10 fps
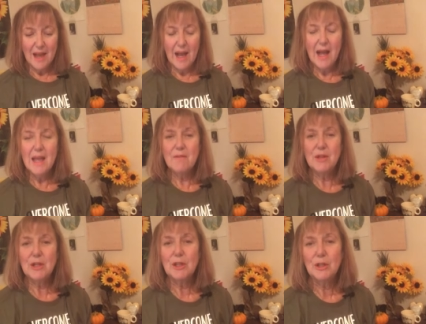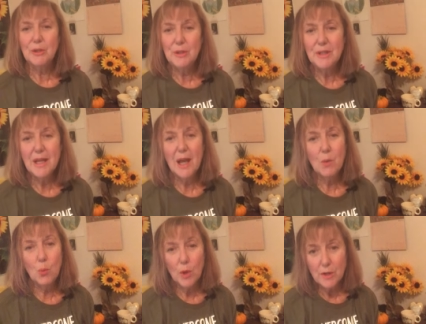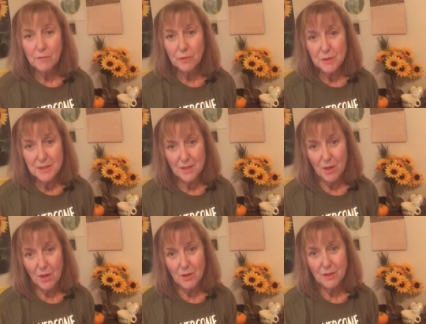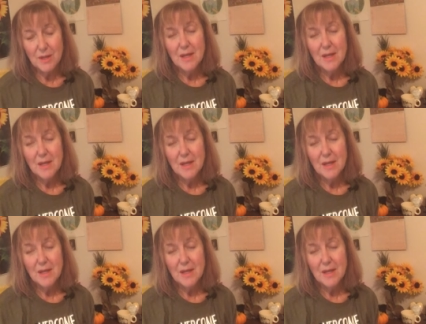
I have included a wonderful song